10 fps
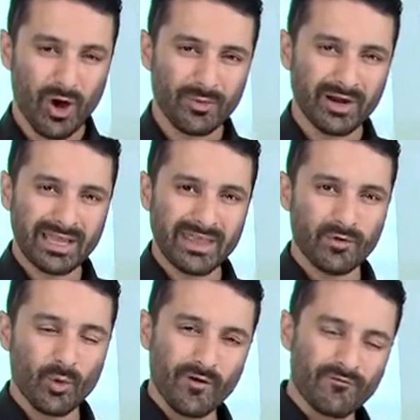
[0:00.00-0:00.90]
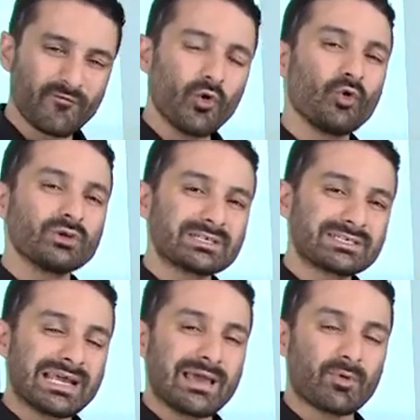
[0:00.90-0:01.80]
I'm going to give you a
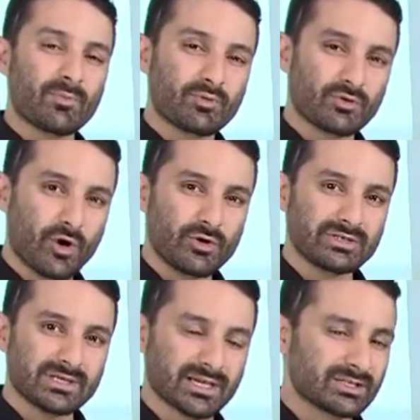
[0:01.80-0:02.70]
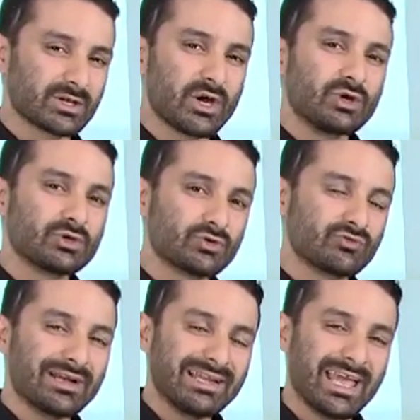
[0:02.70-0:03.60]
4-step process to
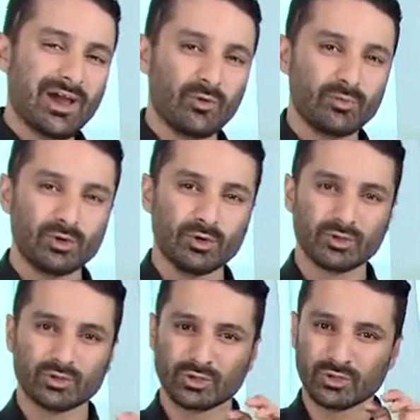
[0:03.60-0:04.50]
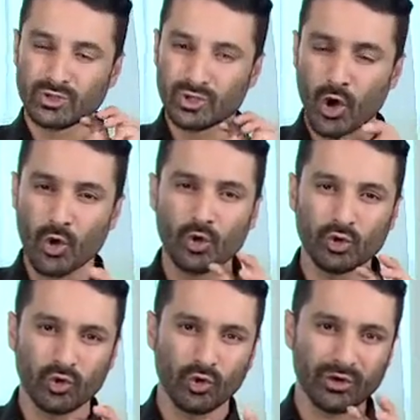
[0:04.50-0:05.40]
really help you to know
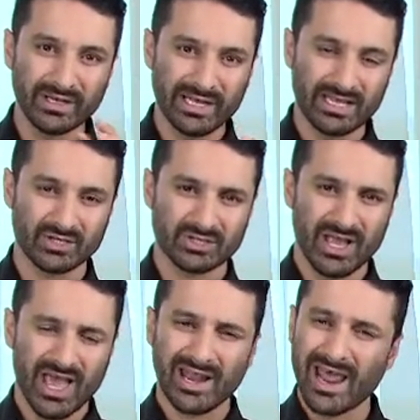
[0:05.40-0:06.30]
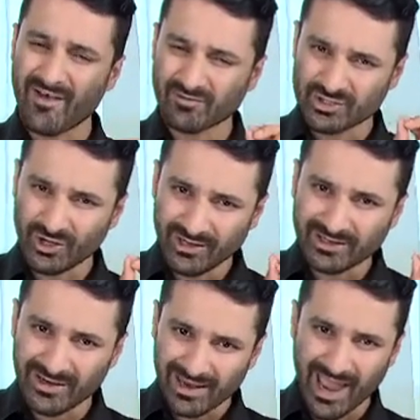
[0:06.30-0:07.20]
your niche and have
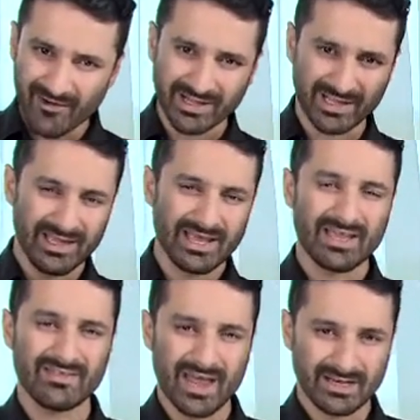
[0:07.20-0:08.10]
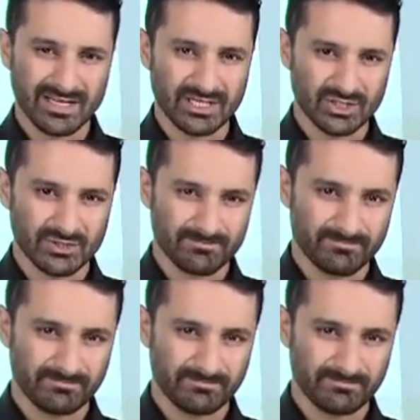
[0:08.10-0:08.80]
solid clarity in that niche.